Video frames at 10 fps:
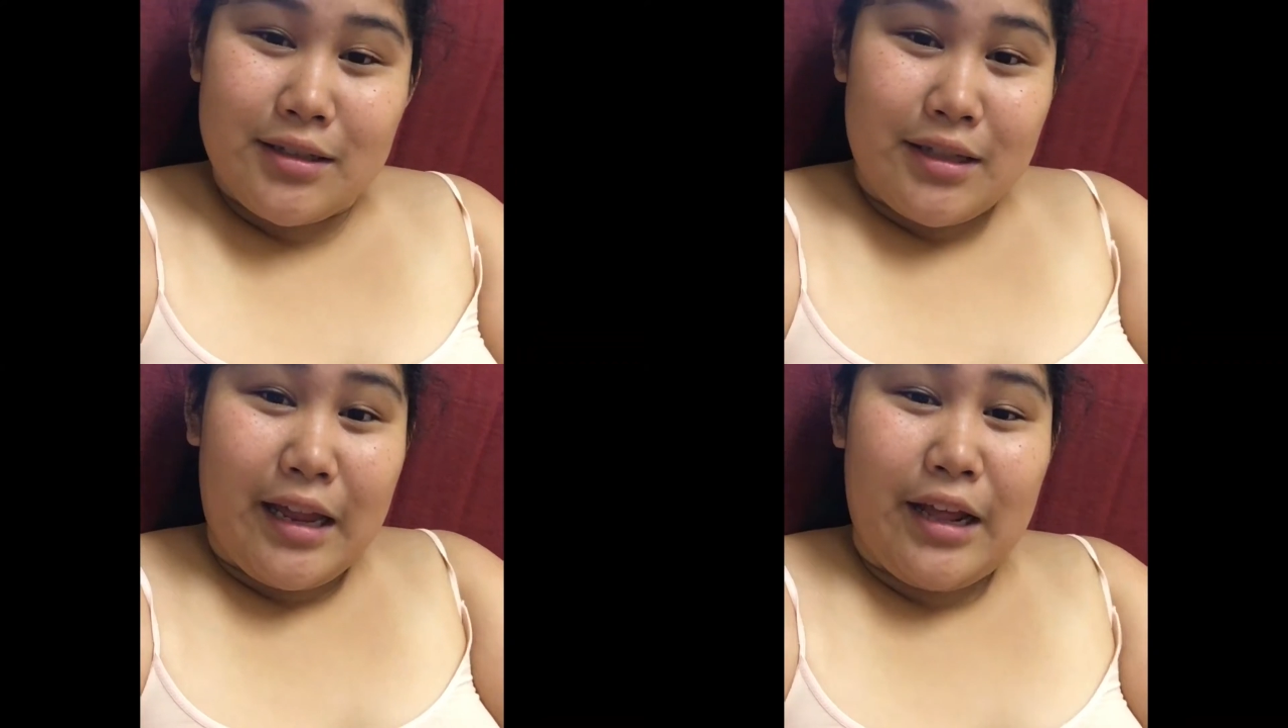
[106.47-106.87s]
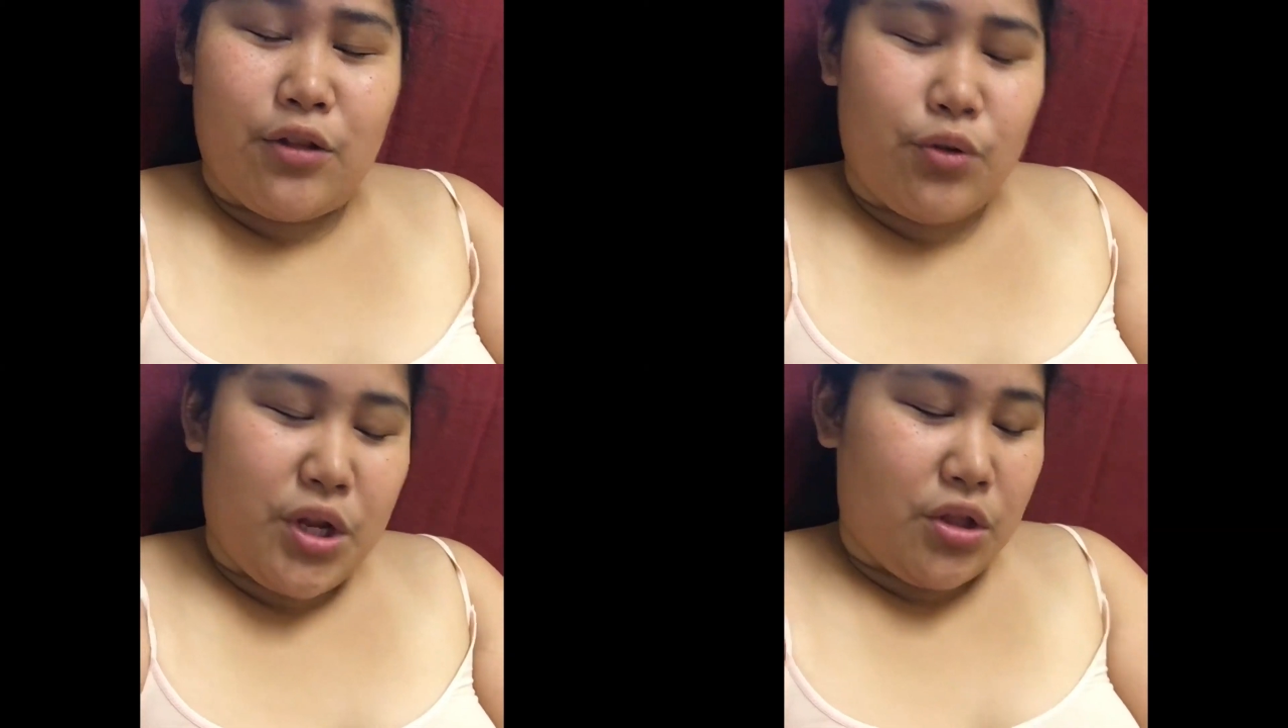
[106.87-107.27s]
Then I
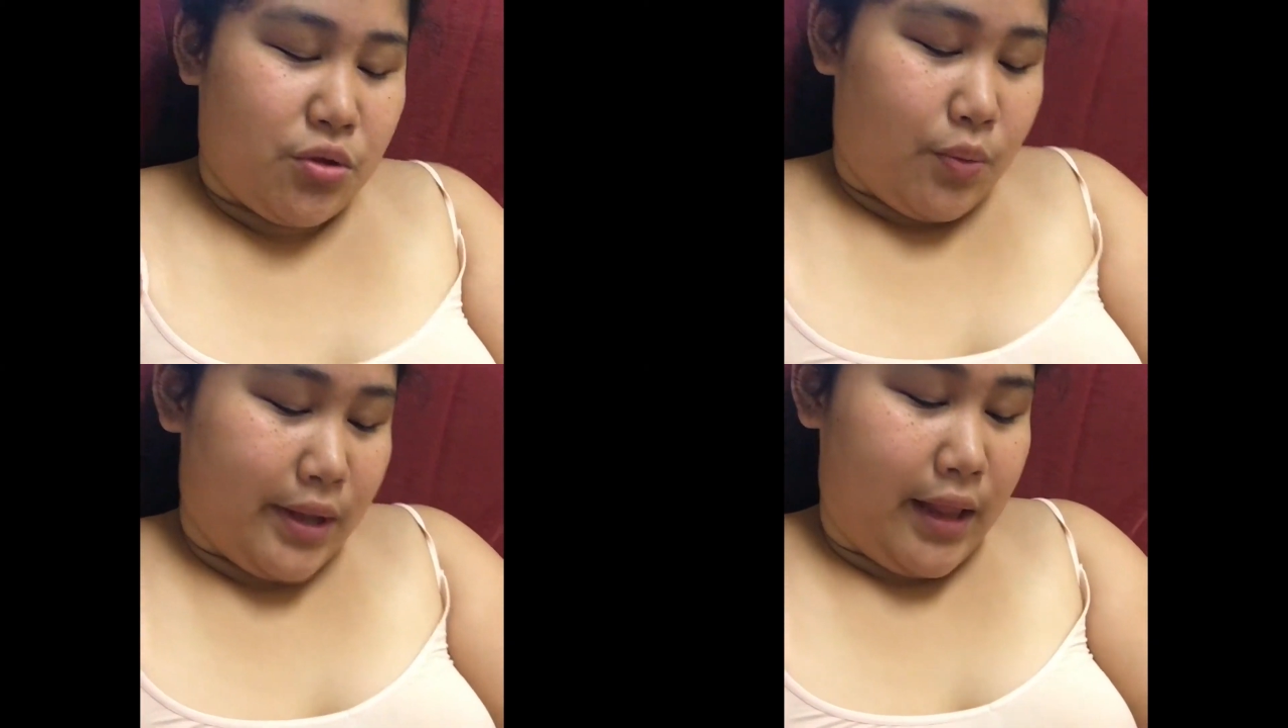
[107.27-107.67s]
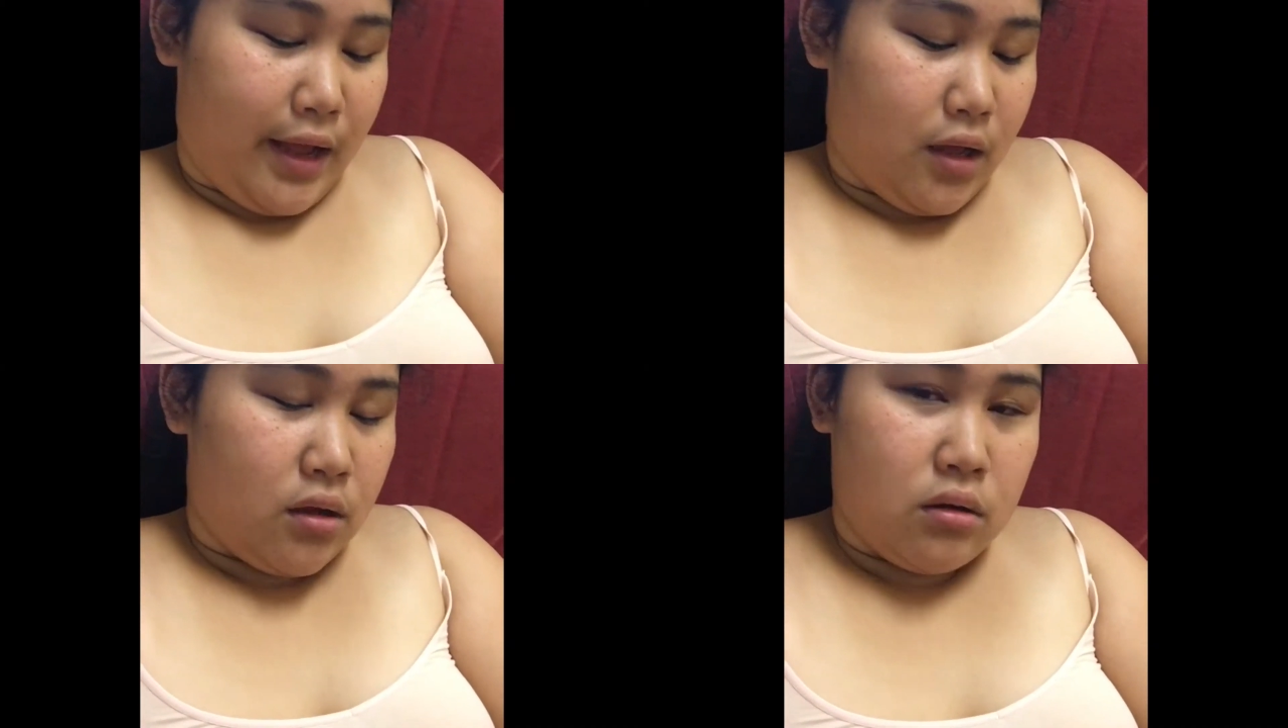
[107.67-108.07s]
don't need to wait
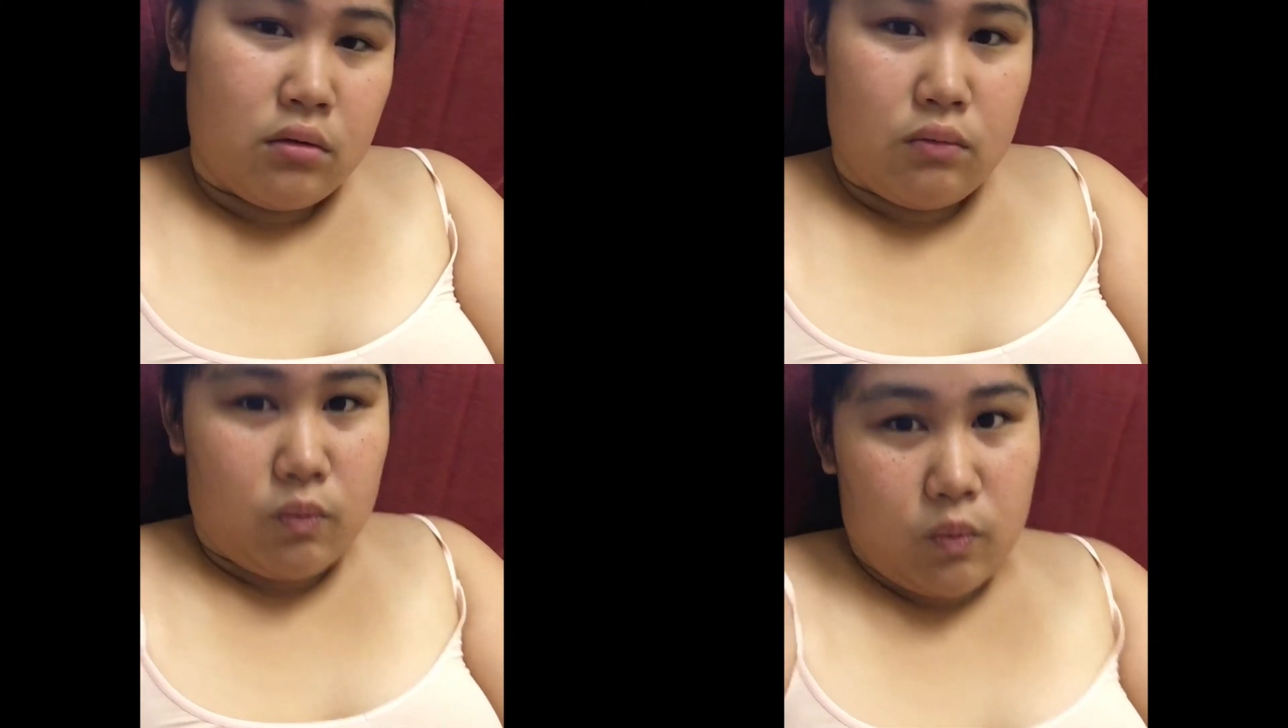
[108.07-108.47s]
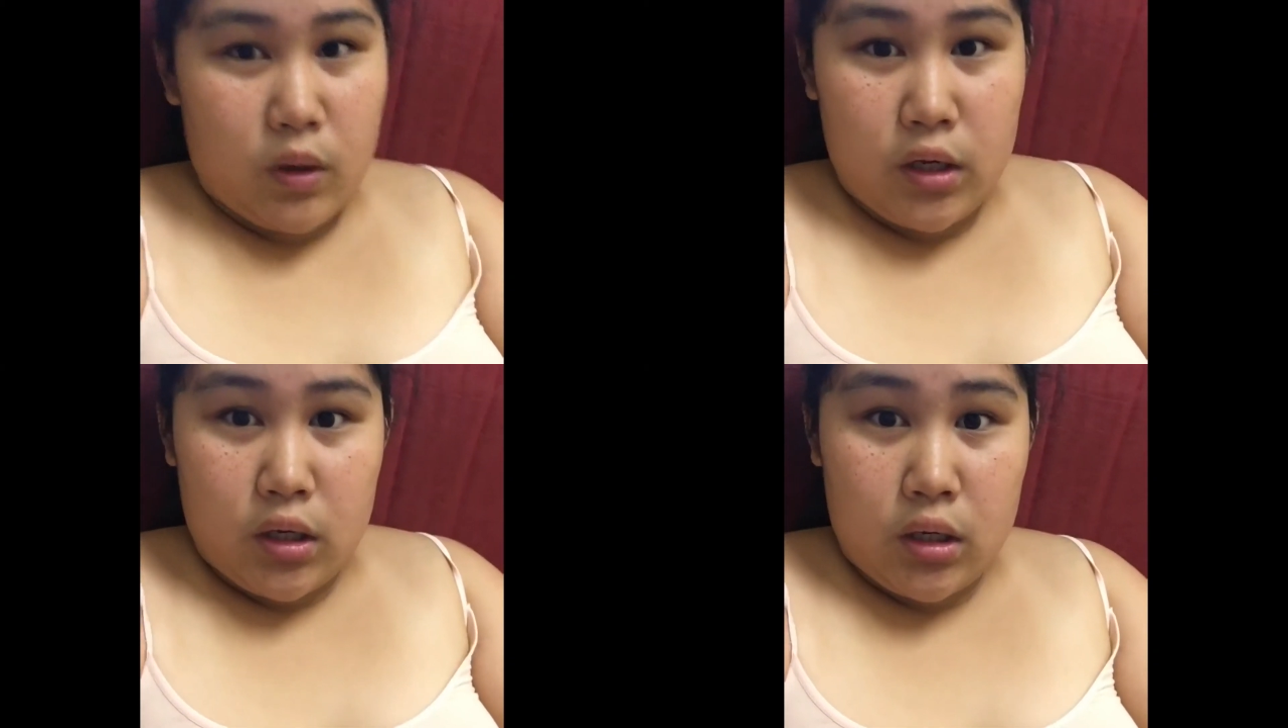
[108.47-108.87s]
like
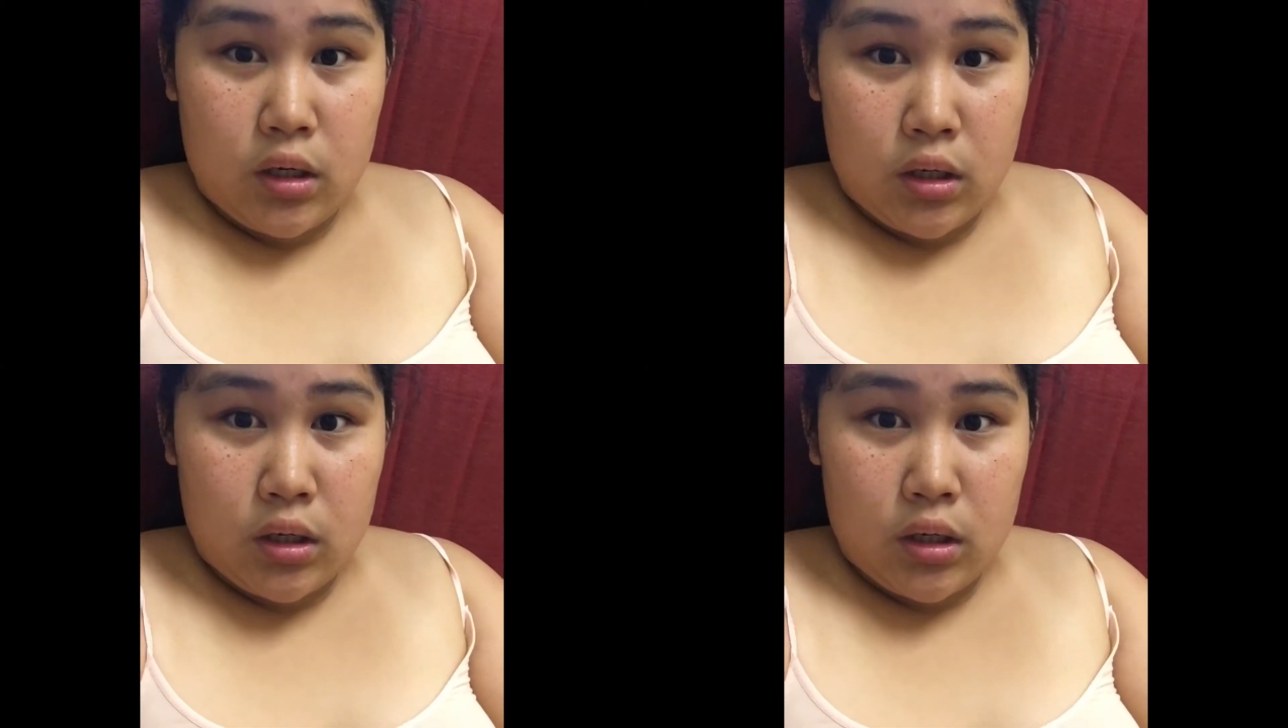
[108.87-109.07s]
one